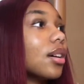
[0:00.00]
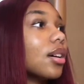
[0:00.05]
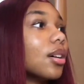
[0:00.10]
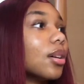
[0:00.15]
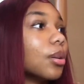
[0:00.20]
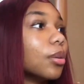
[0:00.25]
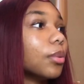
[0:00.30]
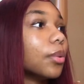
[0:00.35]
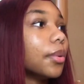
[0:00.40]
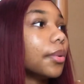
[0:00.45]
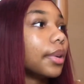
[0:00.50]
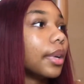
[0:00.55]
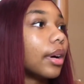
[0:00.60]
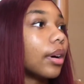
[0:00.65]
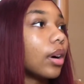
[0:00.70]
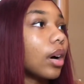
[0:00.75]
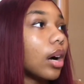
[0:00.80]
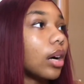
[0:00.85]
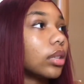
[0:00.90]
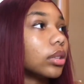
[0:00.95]
What we gonna
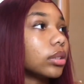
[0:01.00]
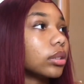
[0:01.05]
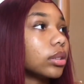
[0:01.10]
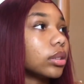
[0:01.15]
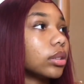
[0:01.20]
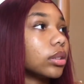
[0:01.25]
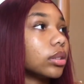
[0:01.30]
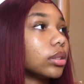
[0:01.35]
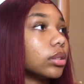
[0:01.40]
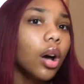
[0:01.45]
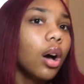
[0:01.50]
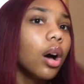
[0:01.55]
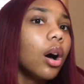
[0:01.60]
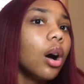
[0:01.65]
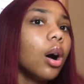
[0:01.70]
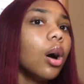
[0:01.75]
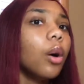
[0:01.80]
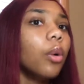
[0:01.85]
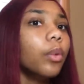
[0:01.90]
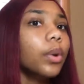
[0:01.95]
call this girl?
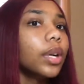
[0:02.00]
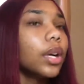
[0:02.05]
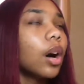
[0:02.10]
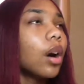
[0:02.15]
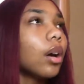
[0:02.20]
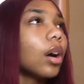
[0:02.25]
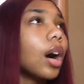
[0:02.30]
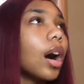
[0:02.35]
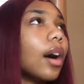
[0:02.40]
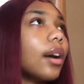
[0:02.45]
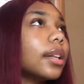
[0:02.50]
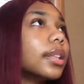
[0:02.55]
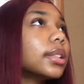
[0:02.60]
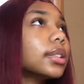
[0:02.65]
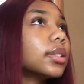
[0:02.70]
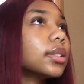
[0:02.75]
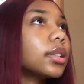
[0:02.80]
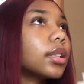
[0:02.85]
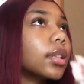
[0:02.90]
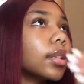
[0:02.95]
We're gonna call this
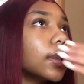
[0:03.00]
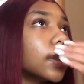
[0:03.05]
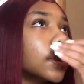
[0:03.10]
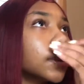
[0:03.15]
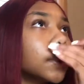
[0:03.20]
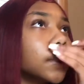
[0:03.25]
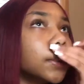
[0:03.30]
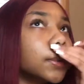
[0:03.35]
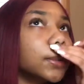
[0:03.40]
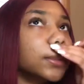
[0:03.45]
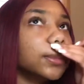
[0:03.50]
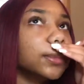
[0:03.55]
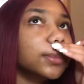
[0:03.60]
girl,